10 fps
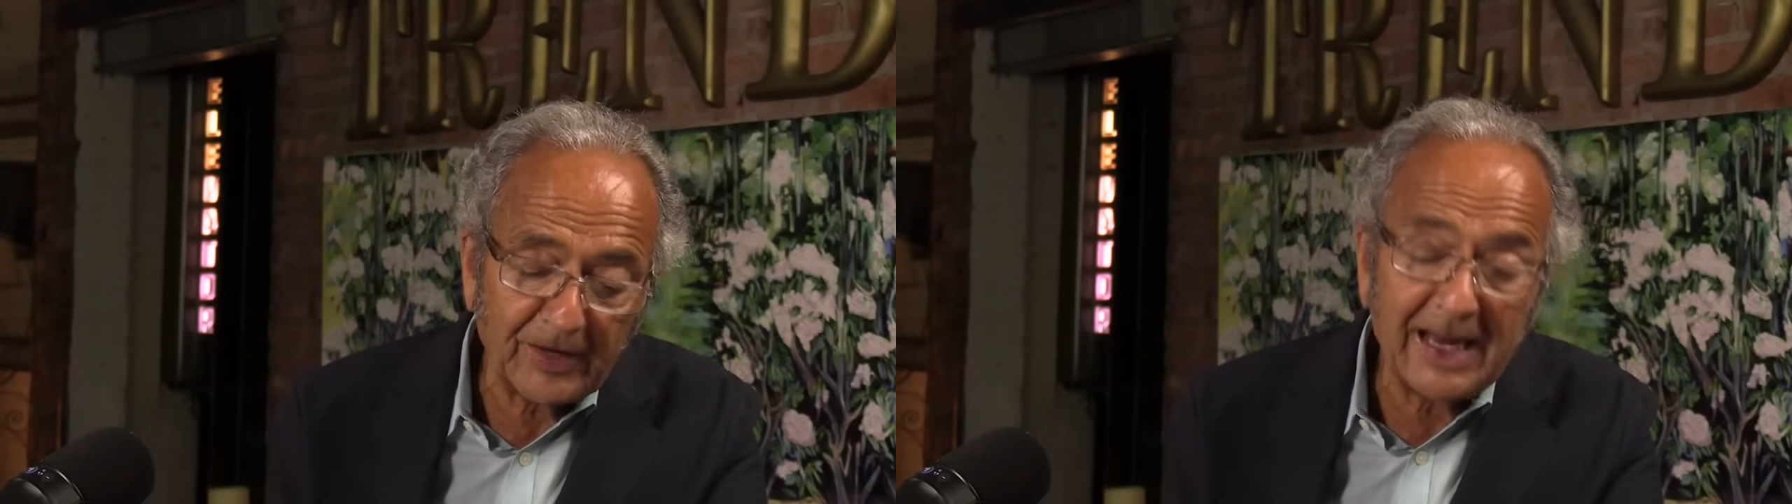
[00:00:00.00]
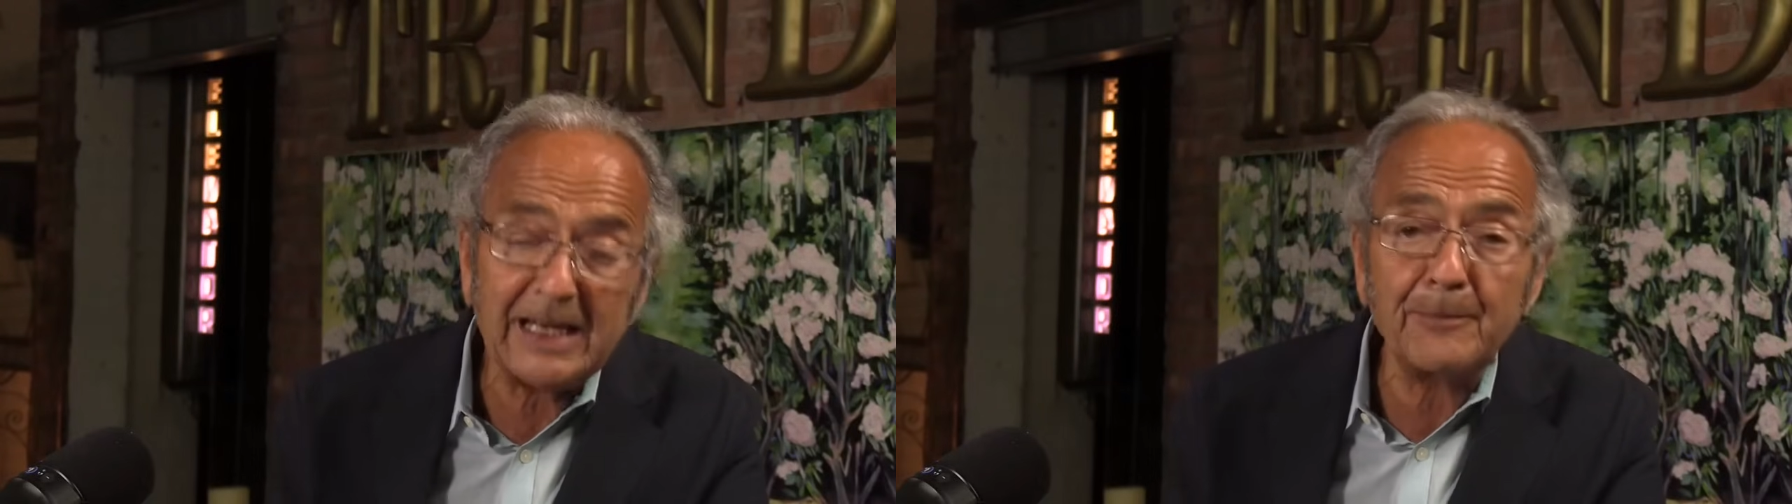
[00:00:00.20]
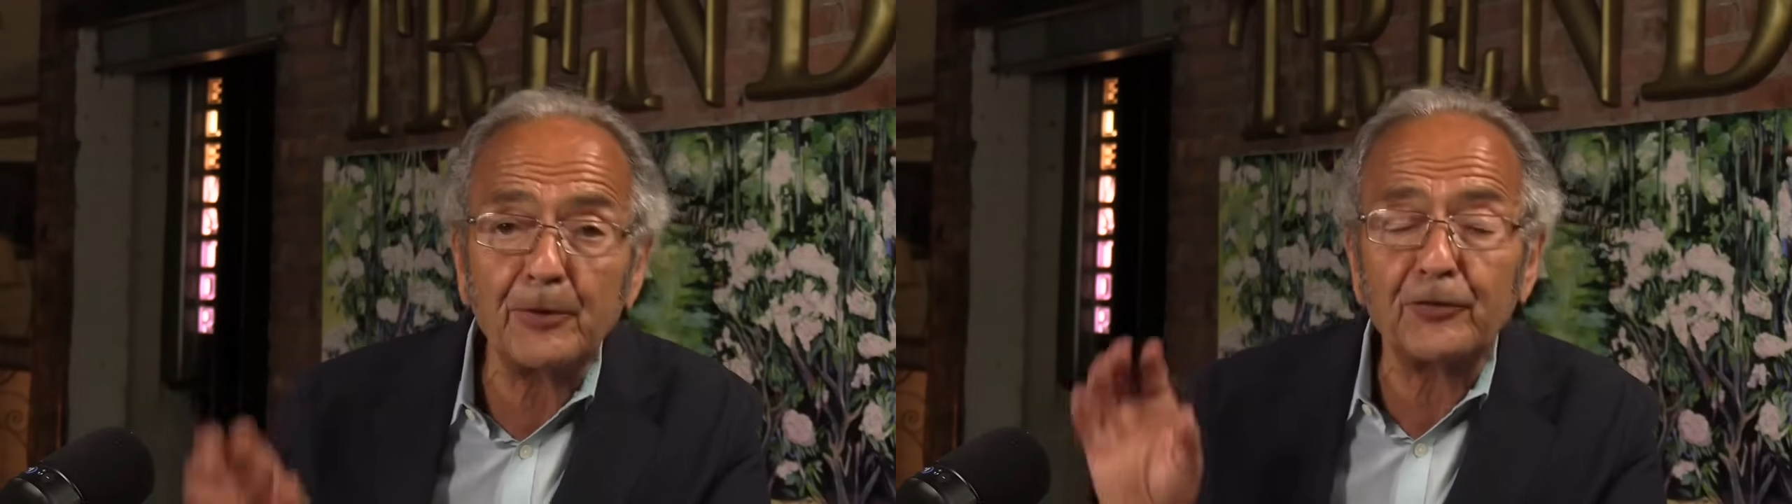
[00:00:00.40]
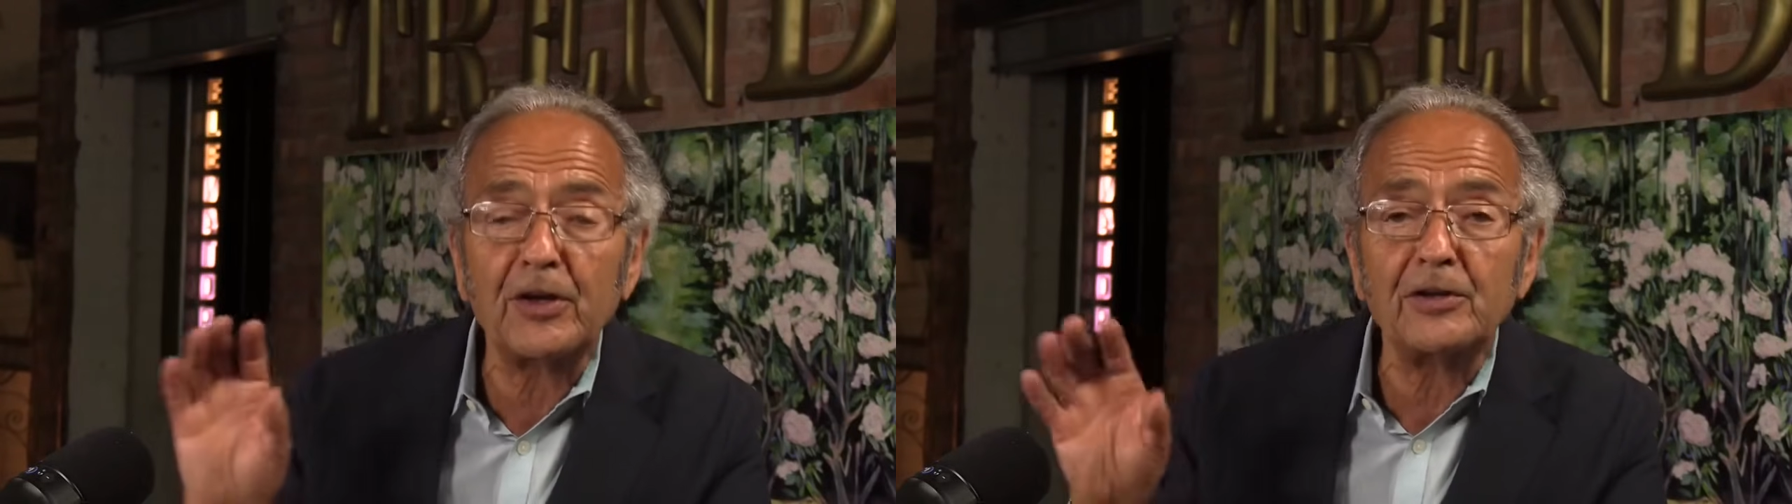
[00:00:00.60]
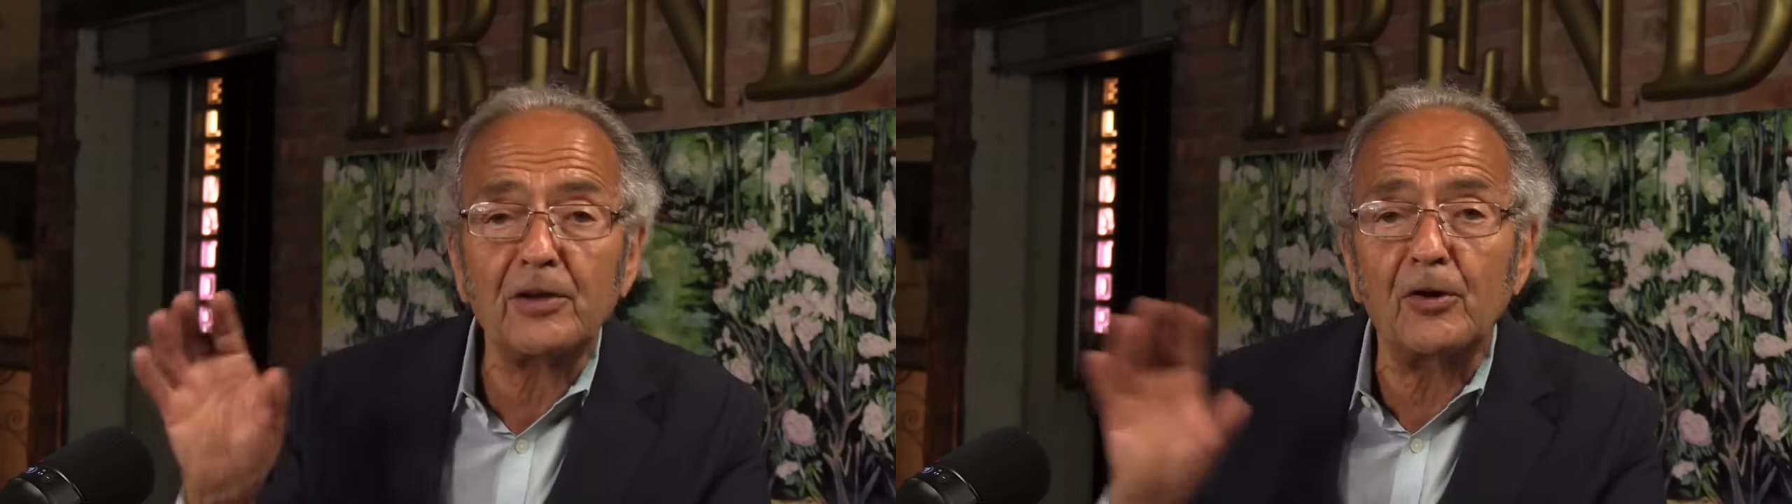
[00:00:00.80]

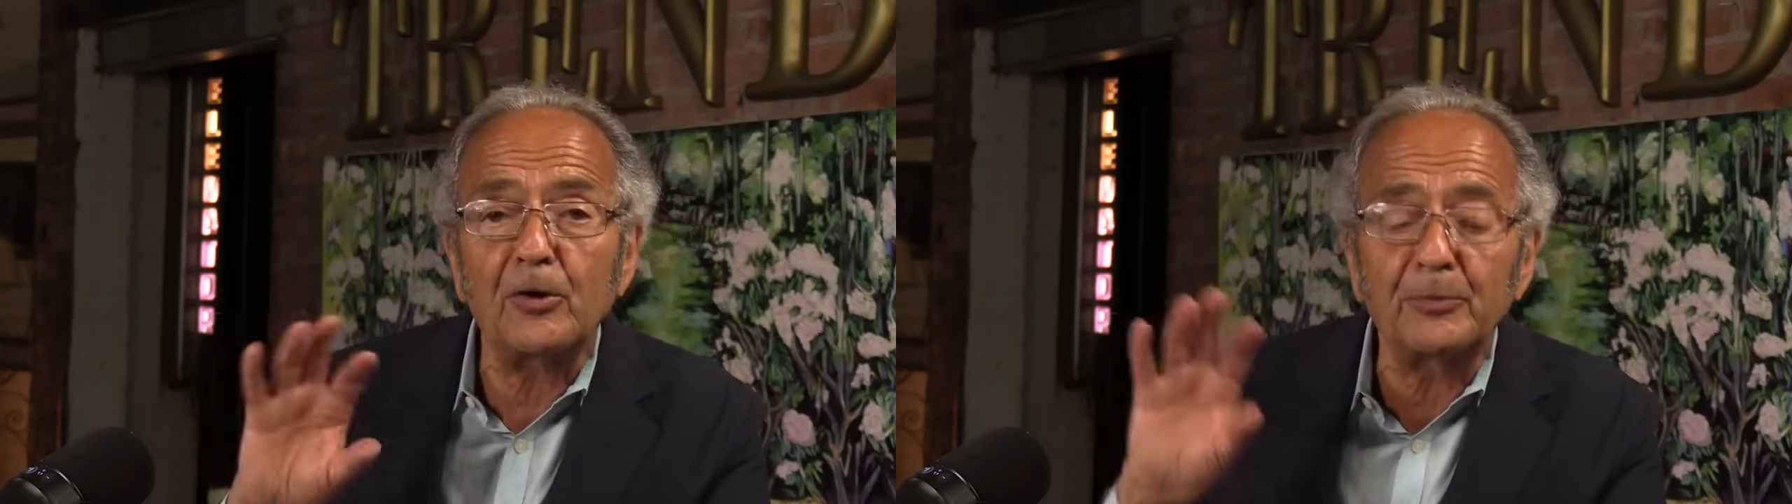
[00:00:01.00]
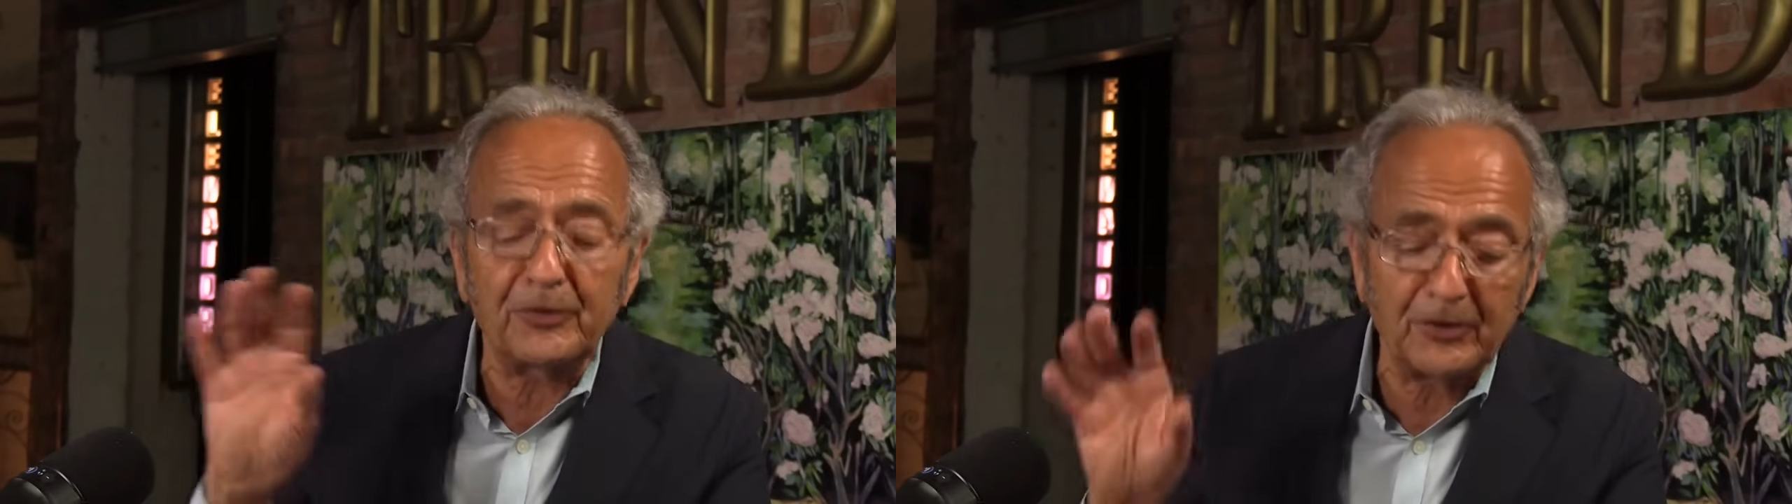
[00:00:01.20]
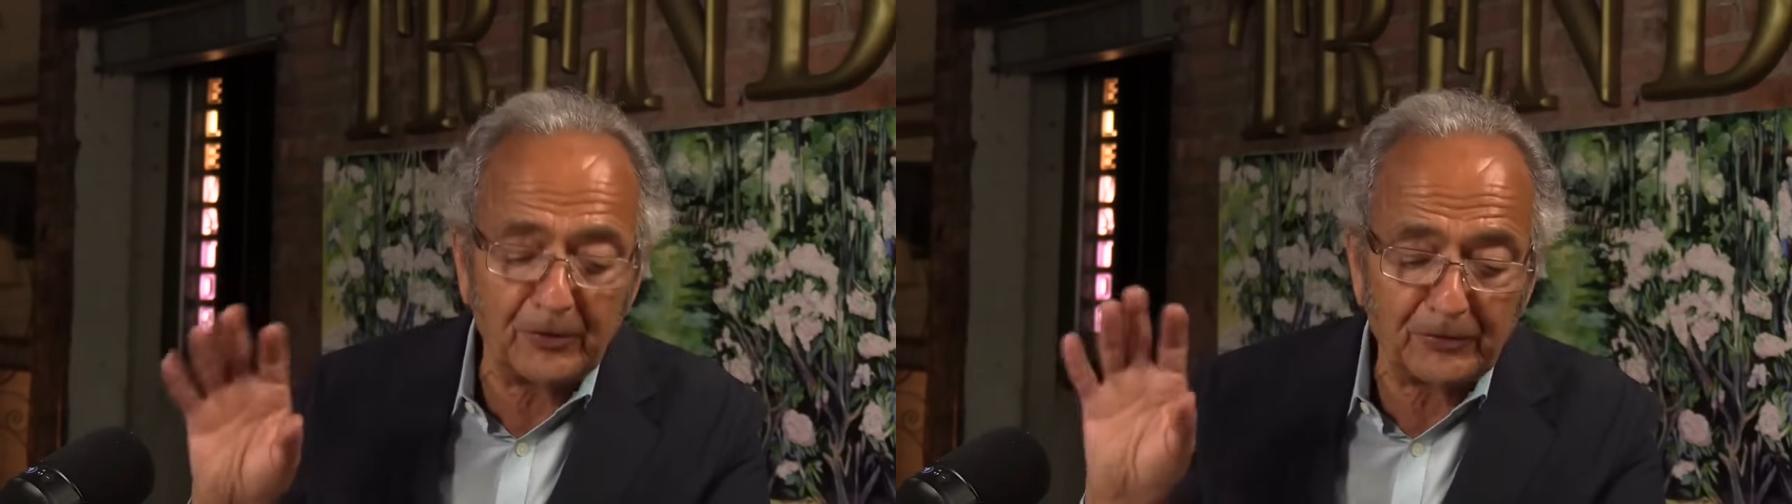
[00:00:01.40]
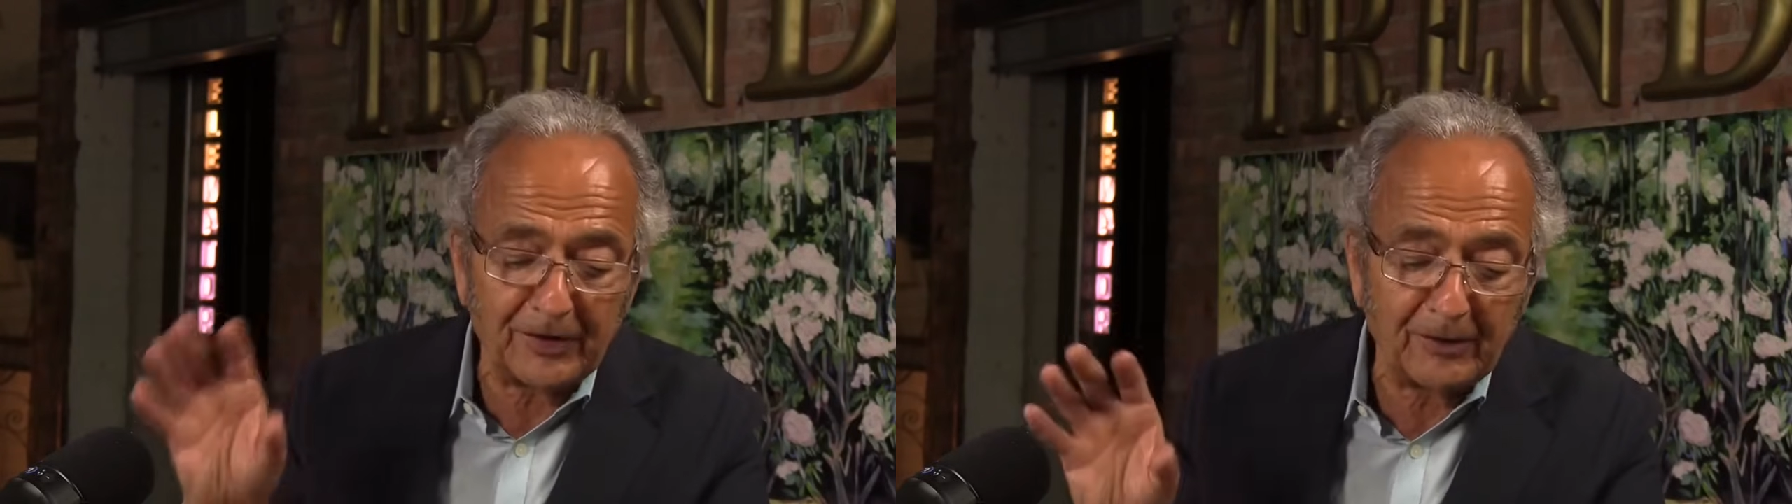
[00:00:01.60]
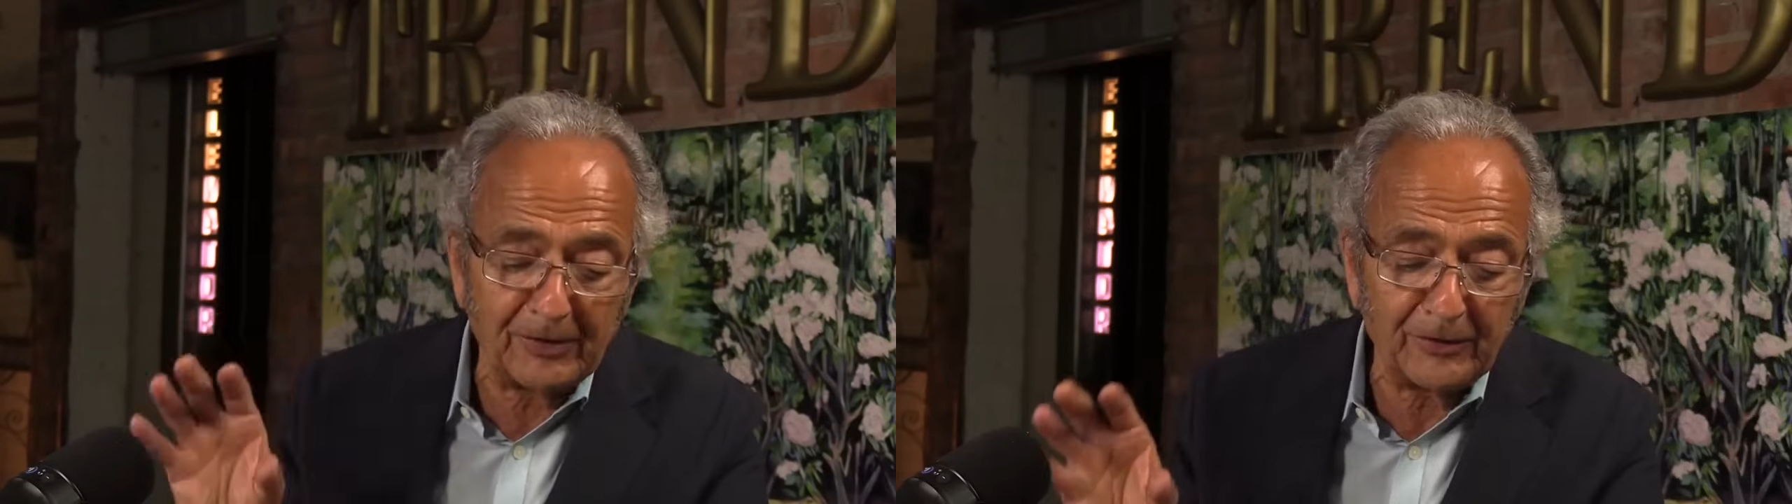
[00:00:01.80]
80% of the homes in those
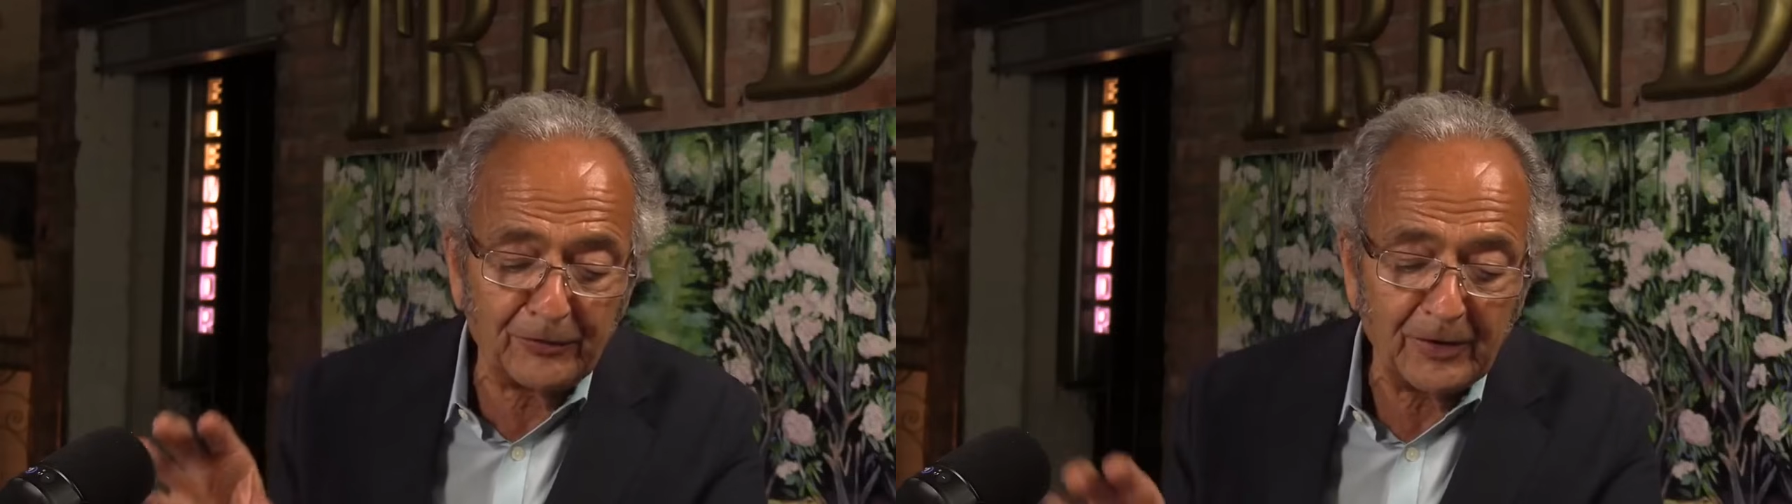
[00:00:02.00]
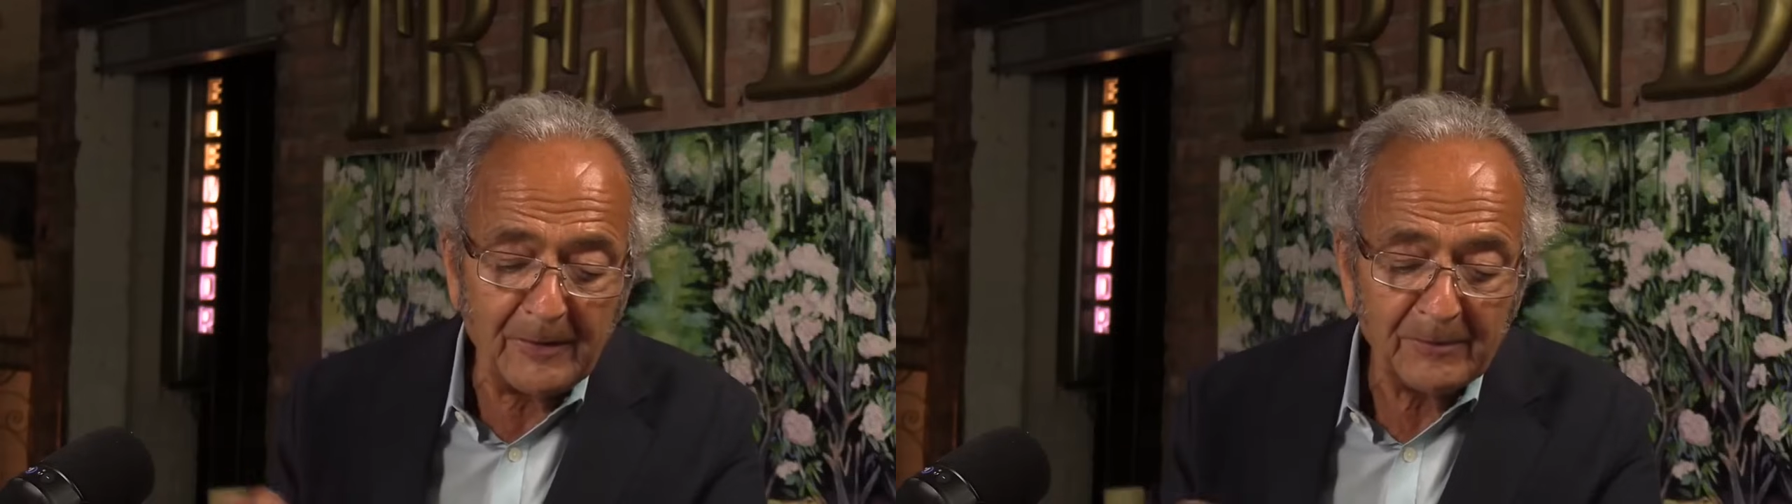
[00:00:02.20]
areas